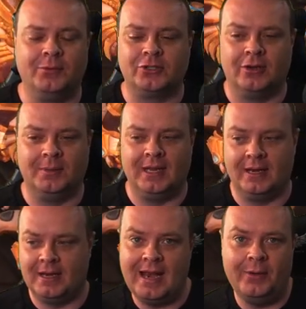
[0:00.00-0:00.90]
I'm just going to be
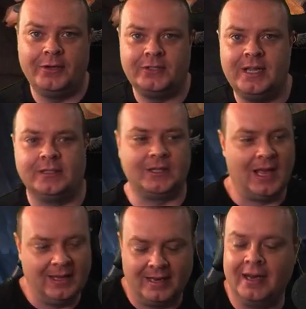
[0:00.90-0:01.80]
like, and now it does this,
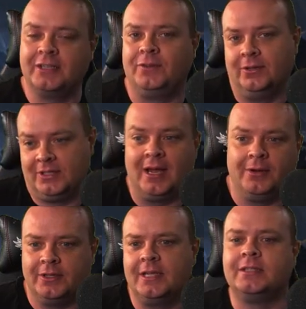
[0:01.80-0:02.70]
and then the next video is
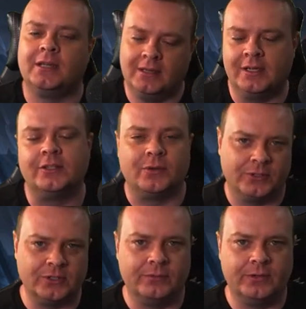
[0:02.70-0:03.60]
now it does this, and, and so
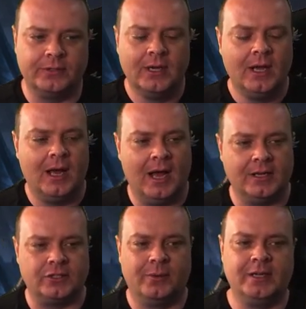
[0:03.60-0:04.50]
on and so forth.
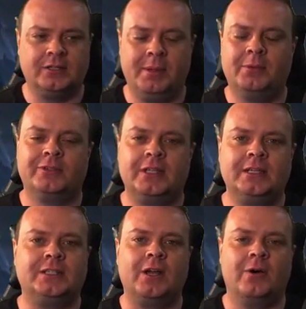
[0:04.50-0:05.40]
Uh, so when it's a bit more
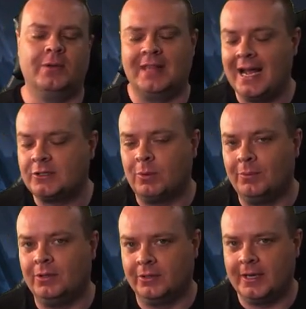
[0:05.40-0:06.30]
set in stone, that's
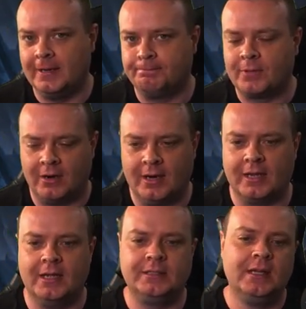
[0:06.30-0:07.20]
when we'll look at it. All
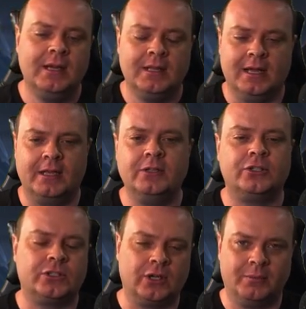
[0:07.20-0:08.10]
right, guys. Thank
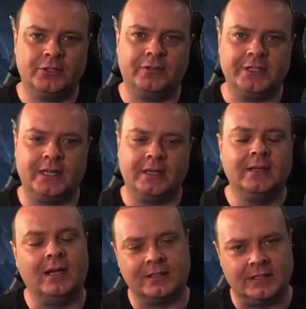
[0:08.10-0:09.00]
you so much for listening.
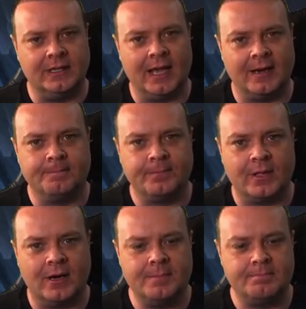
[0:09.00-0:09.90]
I'll see you again.
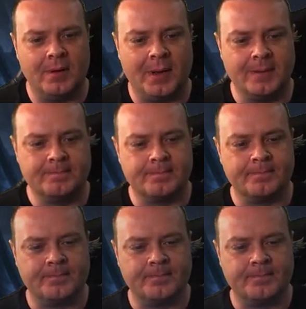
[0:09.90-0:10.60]
All right, bye bye.